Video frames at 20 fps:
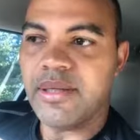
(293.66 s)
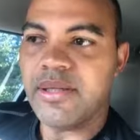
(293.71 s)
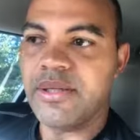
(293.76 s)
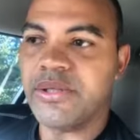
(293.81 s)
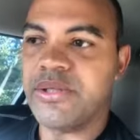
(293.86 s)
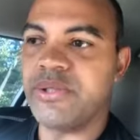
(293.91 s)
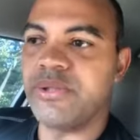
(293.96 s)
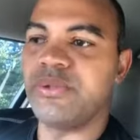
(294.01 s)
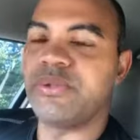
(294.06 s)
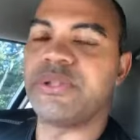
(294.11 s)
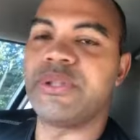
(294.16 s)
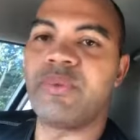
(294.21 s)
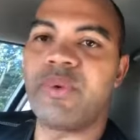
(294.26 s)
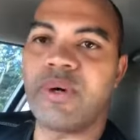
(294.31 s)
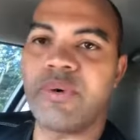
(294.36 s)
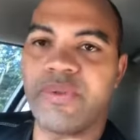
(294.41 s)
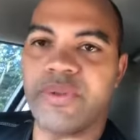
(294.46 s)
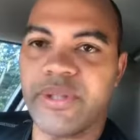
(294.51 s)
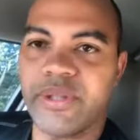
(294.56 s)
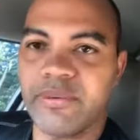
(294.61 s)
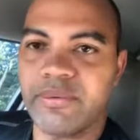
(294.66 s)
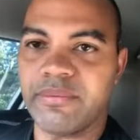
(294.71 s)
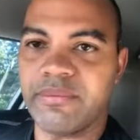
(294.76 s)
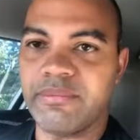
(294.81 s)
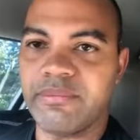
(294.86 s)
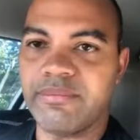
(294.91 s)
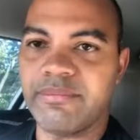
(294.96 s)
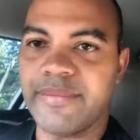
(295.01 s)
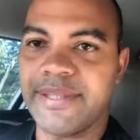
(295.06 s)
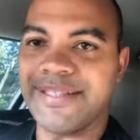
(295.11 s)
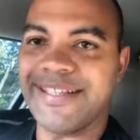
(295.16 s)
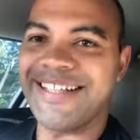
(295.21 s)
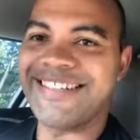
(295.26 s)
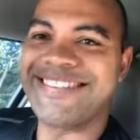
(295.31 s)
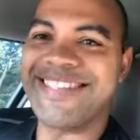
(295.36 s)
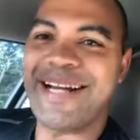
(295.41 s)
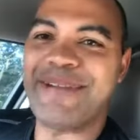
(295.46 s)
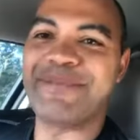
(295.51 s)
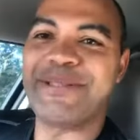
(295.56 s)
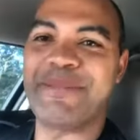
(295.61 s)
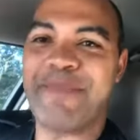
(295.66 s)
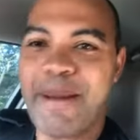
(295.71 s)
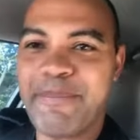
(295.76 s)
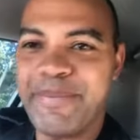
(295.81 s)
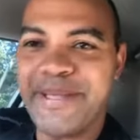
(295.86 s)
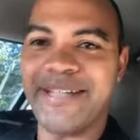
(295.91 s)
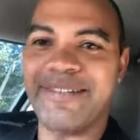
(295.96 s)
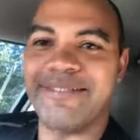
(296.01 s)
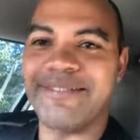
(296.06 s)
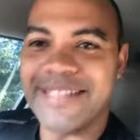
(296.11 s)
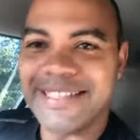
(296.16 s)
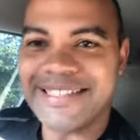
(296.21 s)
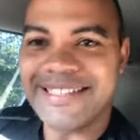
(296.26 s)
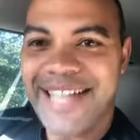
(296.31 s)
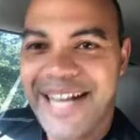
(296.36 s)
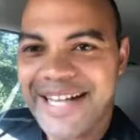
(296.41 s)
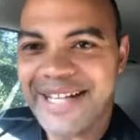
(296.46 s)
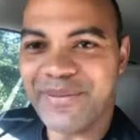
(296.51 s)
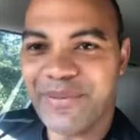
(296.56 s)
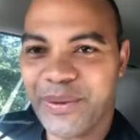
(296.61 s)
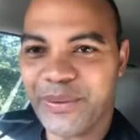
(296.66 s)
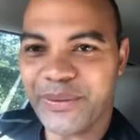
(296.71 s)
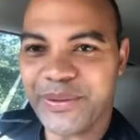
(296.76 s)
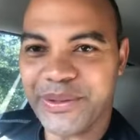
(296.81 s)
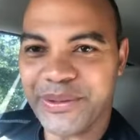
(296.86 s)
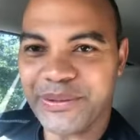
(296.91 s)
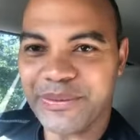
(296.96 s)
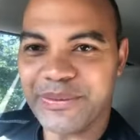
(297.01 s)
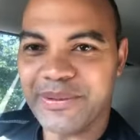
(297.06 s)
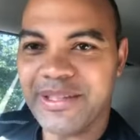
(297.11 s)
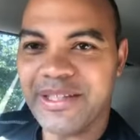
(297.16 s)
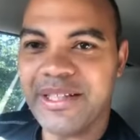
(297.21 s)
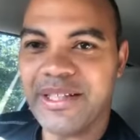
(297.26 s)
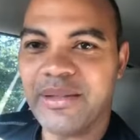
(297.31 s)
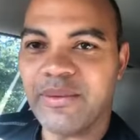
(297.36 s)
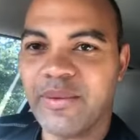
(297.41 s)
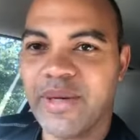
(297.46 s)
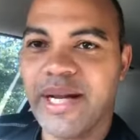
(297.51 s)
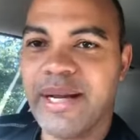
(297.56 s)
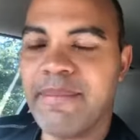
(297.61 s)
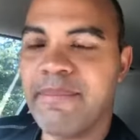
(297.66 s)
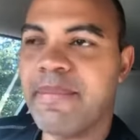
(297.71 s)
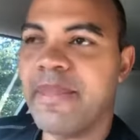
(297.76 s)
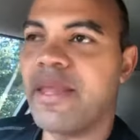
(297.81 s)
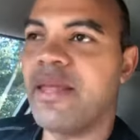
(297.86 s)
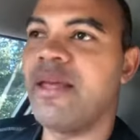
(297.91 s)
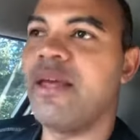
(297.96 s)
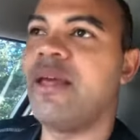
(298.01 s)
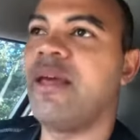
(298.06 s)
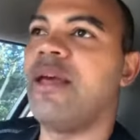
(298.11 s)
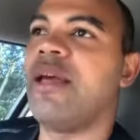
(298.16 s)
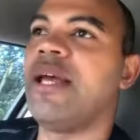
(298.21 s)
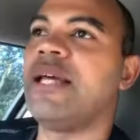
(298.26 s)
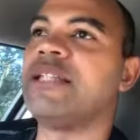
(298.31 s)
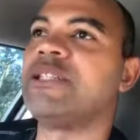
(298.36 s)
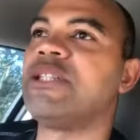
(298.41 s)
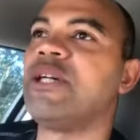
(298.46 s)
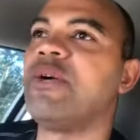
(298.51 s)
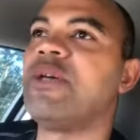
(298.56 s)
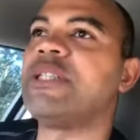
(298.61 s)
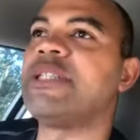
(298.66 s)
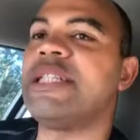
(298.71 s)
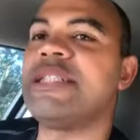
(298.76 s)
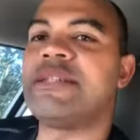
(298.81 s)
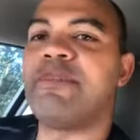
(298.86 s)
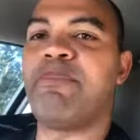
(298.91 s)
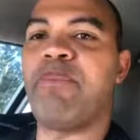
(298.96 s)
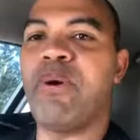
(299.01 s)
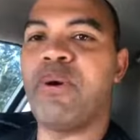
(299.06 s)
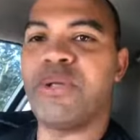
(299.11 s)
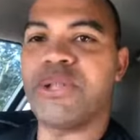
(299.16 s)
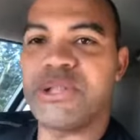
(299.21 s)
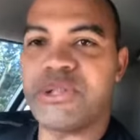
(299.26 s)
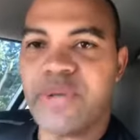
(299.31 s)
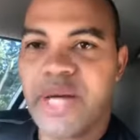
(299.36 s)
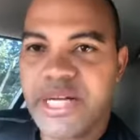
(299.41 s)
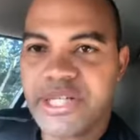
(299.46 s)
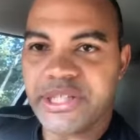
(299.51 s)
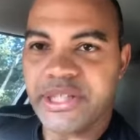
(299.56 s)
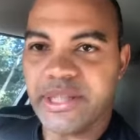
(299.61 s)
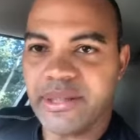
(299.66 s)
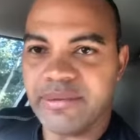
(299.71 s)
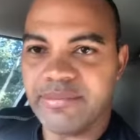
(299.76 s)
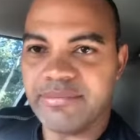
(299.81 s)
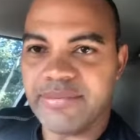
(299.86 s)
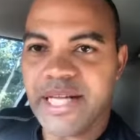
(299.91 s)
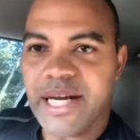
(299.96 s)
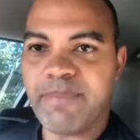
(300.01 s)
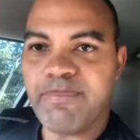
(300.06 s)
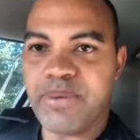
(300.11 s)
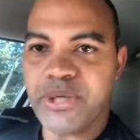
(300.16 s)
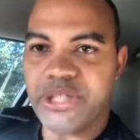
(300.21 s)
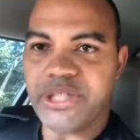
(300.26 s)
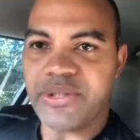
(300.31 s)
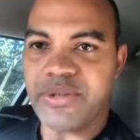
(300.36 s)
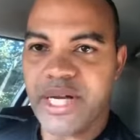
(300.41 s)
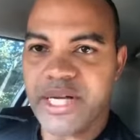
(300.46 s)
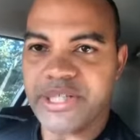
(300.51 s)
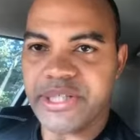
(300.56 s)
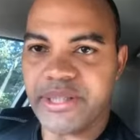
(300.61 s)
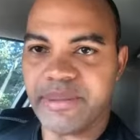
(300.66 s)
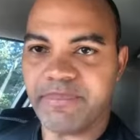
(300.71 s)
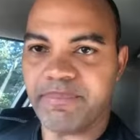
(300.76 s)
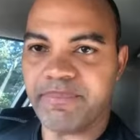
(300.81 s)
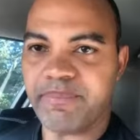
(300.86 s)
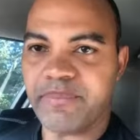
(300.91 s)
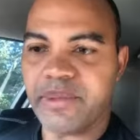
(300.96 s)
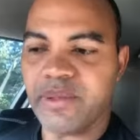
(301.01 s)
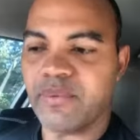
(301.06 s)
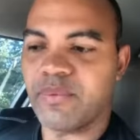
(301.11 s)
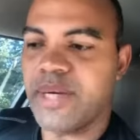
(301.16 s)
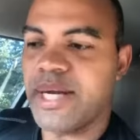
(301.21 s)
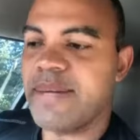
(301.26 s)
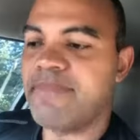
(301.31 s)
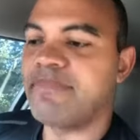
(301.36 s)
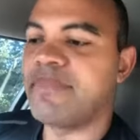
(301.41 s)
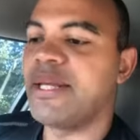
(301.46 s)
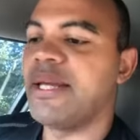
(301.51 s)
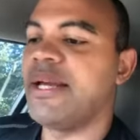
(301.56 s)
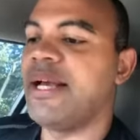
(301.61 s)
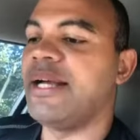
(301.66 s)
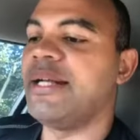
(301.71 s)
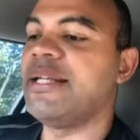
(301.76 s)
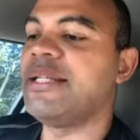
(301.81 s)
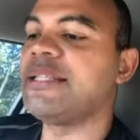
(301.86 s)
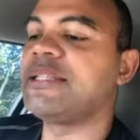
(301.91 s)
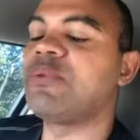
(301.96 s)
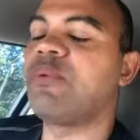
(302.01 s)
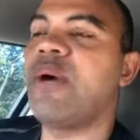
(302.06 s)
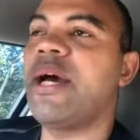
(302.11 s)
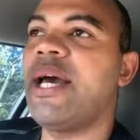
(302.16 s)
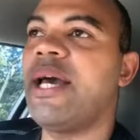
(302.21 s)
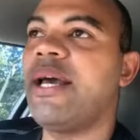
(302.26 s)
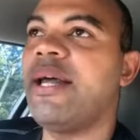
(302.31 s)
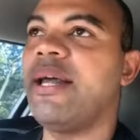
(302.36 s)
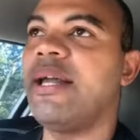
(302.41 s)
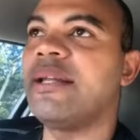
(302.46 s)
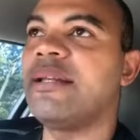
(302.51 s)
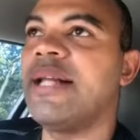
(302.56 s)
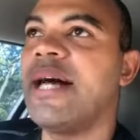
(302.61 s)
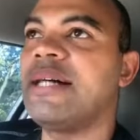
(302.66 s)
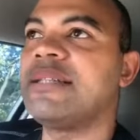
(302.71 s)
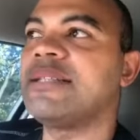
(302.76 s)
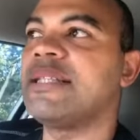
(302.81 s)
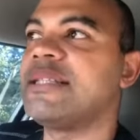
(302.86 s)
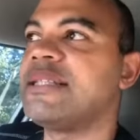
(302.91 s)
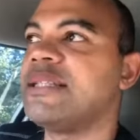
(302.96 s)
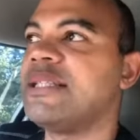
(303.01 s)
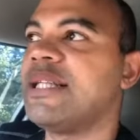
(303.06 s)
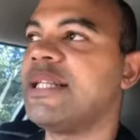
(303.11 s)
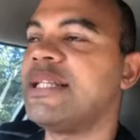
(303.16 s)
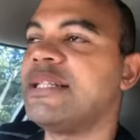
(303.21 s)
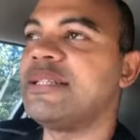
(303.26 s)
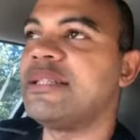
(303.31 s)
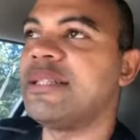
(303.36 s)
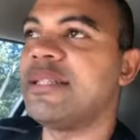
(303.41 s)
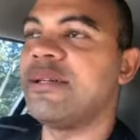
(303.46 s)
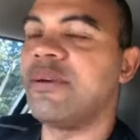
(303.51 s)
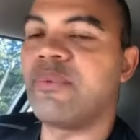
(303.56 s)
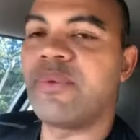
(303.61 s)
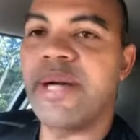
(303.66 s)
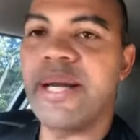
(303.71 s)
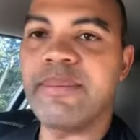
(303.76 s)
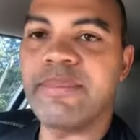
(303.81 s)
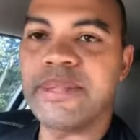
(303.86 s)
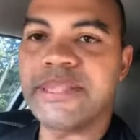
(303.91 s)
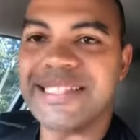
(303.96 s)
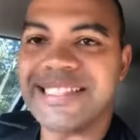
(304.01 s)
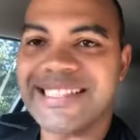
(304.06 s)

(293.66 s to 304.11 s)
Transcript: to work with you, and a lot of times they might be excited to work with you, right? So it's a pull strategy, not a push strategy, right? And in this way, it allows us to then, we're able to